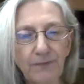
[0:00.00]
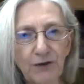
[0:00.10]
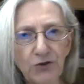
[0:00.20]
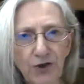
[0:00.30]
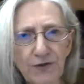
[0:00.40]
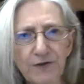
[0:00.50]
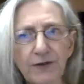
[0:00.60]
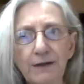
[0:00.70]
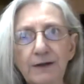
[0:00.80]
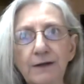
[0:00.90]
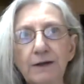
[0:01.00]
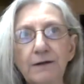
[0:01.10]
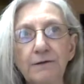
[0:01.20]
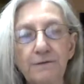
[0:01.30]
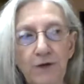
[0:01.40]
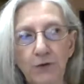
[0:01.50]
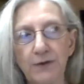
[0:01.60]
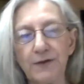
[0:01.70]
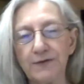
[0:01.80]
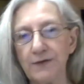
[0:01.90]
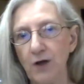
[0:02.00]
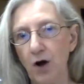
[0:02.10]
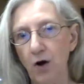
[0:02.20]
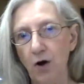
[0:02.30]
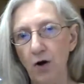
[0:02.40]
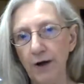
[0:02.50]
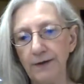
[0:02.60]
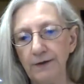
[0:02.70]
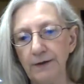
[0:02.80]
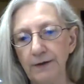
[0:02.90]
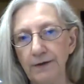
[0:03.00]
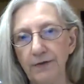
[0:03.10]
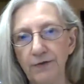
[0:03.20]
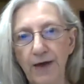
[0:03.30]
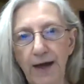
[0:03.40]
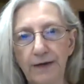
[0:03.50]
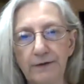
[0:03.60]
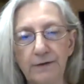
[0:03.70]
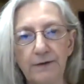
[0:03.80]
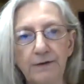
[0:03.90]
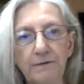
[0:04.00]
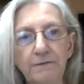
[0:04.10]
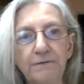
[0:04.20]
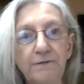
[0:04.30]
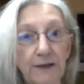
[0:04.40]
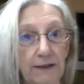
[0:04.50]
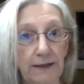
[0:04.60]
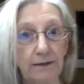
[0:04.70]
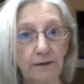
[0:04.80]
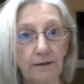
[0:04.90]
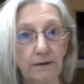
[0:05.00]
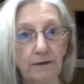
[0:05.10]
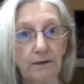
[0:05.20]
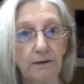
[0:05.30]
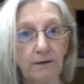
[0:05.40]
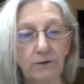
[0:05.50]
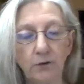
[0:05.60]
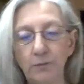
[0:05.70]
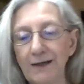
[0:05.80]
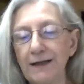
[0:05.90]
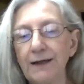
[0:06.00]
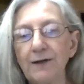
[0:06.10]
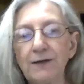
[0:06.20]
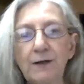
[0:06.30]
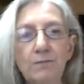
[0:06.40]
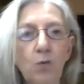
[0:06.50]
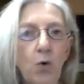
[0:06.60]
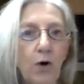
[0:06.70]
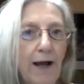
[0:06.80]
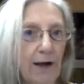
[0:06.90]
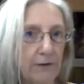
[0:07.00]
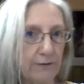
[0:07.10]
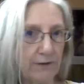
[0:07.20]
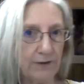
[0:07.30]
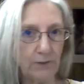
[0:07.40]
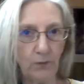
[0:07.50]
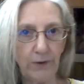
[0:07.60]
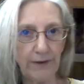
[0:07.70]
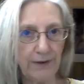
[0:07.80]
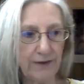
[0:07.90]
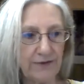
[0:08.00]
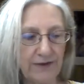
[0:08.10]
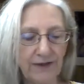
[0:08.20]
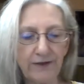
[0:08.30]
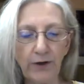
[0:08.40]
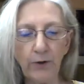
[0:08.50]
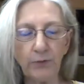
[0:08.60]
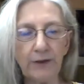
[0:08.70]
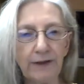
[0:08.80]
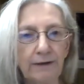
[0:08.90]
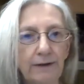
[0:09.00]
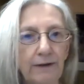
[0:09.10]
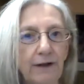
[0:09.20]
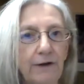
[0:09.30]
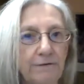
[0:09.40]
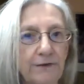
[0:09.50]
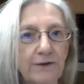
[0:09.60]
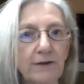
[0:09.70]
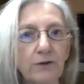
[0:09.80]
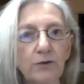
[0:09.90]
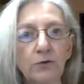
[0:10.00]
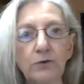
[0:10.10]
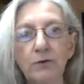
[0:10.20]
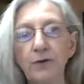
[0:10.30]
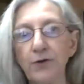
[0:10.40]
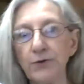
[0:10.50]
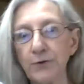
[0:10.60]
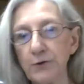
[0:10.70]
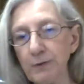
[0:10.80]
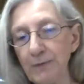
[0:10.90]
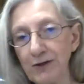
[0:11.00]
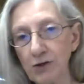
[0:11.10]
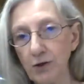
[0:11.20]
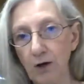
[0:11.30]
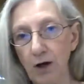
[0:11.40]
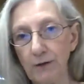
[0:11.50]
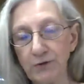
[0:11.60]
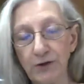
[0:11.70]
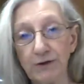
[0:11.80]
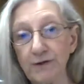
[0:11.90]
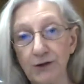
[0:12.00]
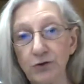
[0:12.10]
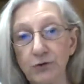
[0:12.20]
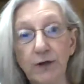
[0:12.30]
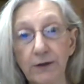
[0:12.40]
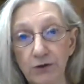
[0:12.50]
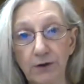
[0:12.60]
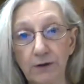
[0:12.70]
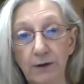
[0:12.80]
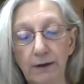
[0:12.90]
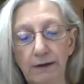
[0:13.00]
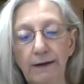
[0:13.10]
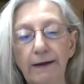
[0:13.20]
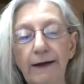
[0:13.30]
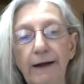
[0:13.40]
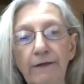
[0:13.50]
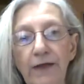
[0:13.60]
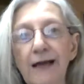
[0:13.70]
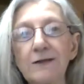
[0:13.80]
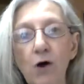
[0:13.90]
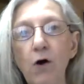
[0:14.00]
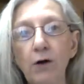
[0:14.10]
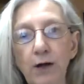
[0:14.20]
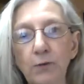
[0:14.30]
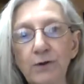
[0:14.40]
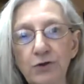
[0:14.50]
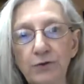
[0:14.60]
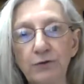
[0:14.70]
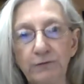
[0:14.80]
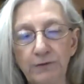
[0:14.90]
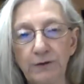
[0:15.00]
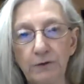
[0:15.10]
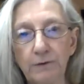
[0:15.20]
Just focus on that feeling. Don't make anything more out of it than what it is. It's only a physical, third-dimensional object that you're touching. And that's all I want you to feel.